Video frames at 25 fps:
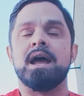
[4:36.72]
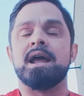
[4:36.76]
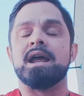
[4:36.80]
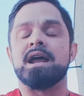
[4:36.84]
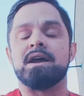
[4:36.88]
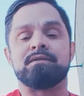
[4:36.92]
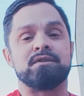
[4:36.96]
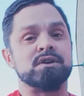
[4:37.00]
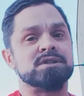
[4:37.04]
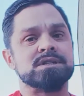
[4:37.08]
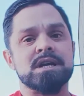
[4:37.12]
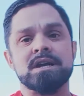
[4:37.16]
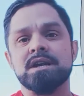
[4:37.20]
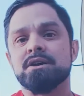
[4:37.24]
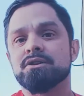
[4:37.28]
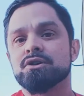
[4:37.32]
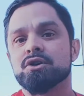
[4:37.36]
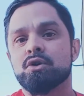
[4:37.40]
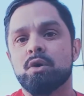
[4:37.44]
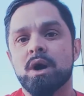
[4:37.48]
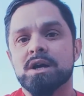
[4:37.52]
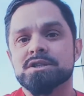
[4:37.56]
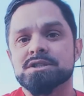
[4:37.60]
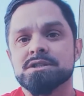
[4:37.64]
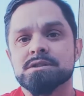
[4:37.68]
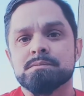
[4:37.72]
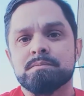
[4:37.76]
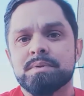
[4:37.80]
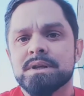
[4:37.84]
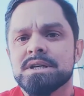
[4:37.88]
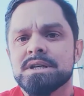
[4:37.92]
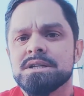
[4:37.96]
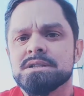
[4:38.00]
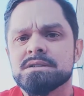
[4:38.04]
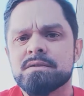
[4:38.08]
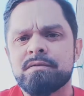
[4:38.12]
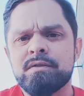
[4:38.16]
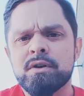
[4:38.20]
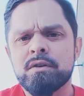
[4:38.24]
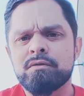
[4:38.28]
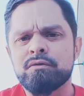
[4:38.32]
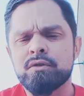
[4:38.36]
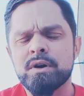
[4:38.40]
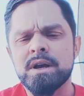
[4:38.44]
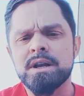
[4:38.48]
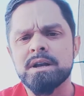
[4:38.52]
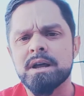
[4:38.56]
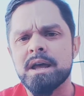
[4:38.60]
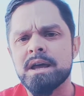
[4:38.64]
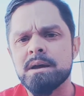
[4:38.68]
If there's any other questions, please feel
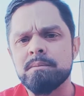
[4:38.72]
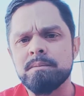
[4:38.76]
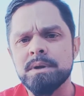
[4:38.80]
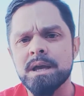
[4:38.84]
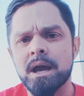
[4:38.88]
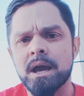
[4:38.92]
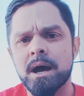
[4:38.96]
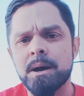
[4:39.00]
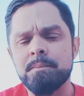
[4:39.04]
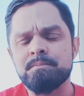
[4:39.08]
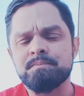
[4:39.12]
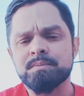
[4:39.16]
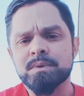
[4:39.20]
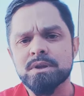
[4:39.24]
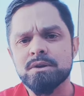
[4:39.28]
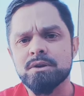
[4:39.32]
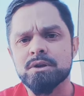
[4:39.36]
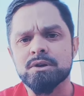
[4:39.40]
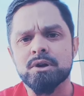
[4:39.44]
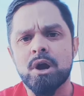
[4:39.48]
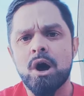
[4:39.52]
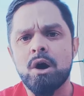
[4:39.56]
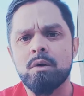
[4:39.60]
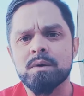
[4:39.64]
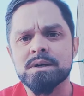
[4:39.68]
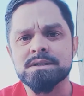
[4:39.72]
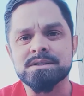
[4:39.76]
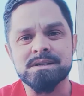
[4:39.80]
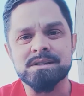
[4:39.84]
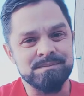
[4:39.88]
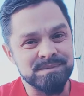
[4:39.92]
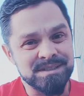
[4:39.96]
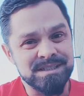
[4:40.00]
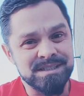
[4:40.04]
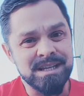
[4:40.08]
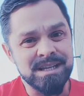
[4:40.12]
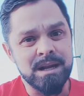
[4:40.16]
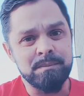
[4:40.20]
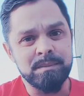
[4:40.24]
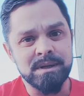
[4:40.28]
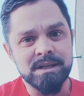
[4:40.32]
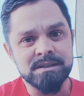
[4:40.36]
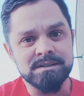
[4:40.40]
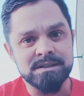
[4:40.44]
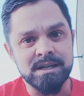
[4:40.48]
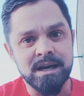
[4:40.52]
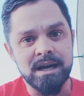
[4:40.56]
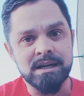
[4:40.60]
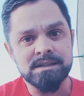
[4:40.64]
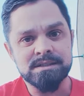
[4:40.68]
free to hit me up. You can always send me a
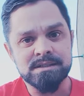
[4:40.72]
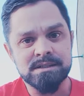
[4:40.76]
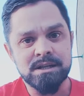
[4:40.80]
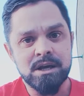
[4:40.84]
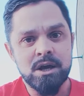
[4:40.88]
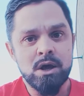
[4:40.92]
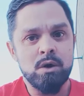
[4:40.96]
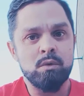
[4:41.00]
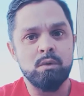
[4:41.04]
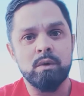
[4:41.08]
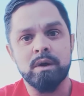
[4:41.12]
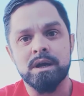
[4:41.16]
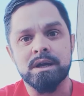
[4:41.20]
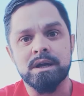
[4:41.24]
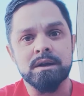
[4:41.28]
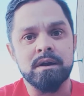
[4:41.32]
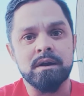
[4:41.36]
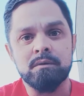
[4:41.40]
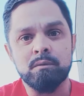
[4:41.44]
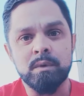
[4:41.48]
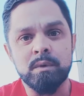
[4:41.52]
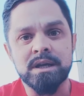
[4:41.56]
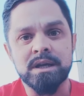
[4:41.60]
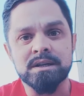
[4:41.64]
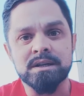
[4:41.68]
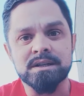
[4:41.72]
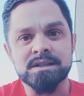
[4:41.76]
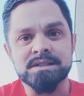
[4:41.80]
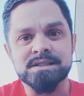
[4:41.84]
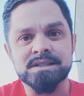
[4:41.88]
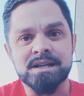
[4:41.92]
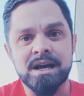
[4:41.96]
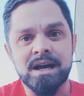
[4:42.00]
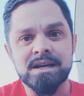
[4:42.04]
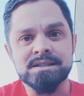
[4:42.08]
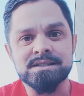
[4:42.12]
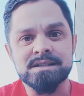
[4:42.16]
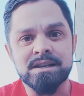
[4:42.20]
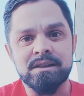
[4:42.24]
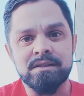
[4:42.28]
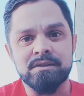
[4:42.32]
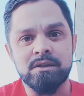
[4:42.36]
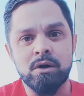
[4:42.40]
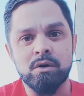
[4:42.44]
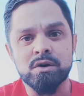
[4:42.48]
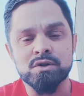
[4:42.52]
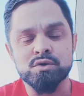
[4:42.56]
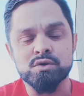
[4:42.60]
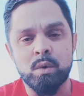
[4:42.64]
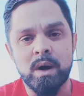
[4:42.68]
text. We can discuss
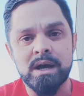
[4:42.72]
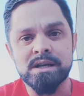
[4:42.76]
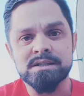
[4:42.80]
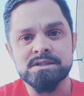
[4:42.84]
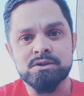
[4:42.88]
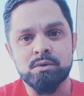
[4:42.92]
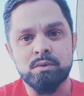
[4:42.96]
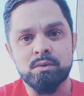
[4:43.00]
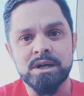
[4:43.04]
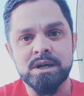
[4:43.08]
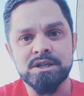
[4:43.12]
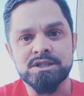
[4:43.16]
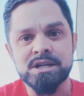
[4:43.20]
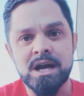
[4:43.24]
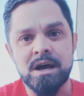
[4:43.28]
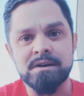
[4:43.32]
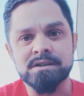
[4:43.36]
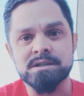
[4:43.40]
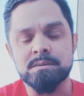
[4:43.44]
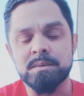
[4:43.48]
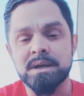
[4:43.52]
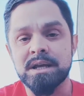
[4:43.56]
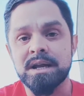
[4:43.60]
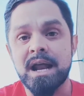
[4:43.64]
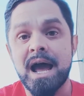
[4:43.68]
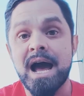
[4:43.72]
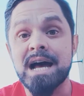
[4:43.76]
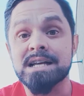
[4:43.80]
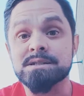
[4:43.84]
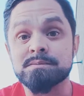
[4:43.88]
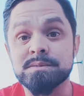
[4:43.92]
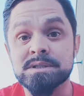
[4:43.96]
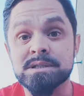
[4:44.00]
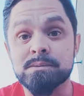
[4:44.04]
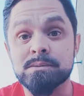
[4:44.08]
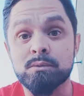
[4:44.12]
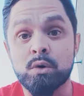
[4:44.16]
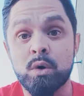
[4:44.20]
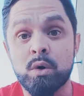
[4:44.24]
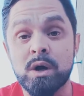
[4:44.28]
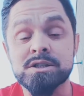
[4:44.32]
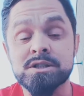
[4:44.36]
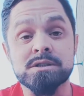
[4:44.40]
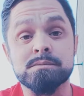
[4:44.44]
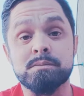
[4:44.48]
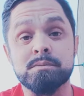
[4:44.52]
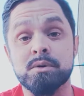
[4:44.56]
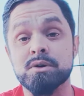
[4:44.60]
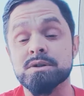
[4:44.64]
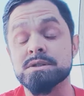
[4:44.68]
those ways to reach out to me and ask me some
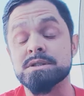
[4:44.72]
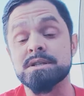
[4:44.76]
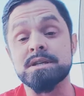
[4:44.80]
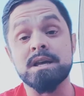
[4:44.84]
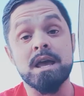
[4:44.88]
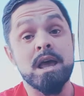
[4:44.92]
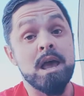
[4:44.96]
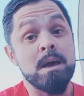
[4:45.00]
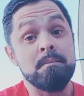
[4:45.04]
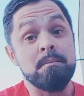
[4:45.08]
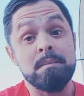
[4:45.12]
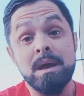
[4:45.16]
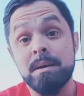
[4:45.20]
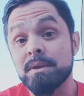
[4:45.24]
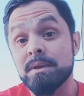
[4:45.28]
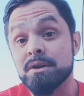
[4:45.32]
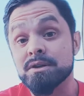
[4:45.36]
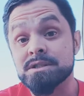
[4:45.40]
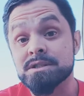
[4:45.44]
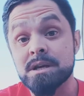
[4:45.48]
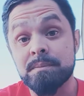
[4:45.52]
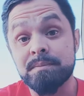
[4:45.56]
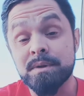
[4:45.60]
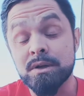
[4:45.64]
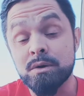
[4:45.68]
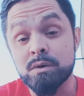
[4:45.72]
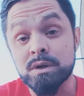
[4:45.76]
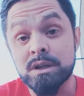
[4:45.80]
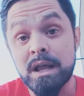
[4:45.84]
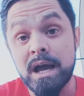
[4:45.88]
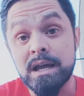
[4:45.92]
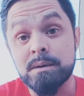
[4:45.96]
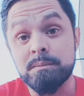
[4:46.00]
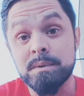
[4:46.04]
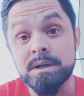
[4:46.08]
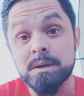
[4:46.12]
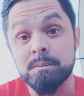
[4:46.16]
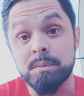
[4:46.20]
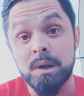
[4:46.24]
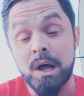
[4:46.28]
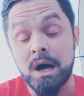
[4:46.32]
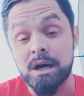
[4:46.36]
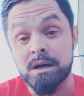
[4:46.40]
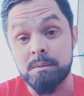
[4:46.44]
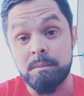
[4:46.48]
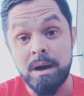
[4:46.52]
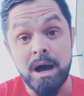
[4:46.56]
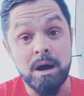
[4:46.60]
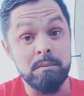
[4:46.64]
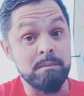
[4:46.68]
questions personally. Maybe there's something you would like me to
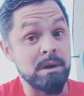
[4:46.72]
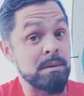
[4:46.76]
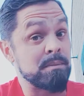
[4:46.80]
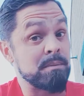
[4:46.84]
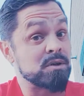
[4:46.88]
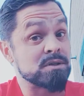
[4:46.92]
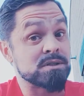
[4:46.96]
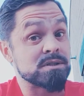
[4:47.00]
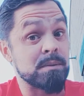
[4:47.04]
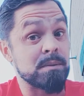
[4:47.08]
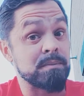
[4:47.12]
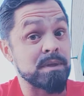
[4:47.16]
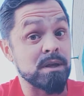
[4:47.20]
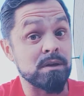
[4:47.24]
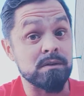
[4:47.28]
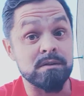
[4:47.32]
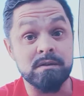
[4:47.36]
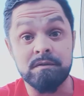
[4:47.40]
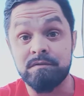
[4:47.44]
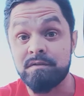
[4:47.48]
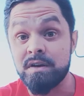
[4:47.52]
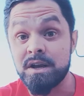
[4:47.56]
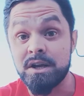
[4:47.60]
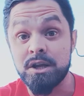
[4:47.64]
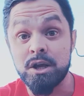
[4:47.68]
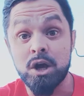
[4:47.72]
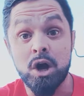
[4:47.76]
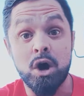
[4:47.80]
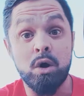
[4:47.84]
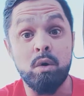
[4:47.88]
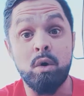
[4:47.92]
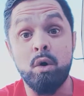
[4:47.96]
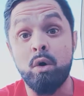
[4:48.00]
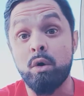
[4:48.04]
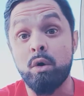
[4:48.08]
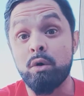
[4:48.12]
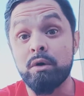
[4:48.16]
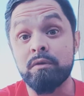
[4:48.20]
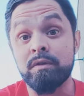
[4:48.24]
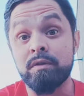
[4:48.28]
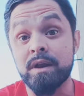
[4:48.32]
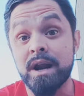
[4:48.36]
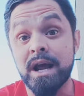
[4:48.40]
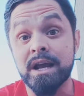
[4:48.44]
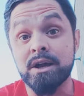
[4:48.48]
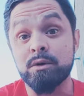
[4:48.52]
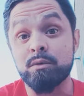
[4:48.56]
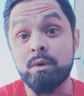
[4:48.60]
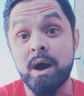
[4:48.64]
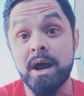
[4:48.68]
blog about. Maybe there's something to video or that I
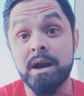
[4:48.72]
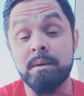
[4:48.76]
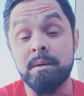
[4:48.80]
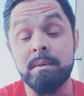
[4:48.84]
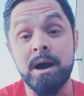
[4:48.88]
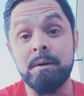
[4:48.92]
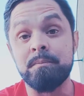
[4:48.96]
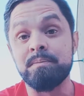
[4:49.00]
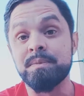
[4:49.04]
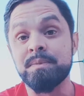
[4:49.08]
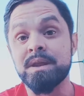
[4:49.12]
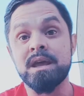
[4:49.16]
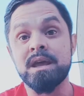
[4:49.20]
can write about.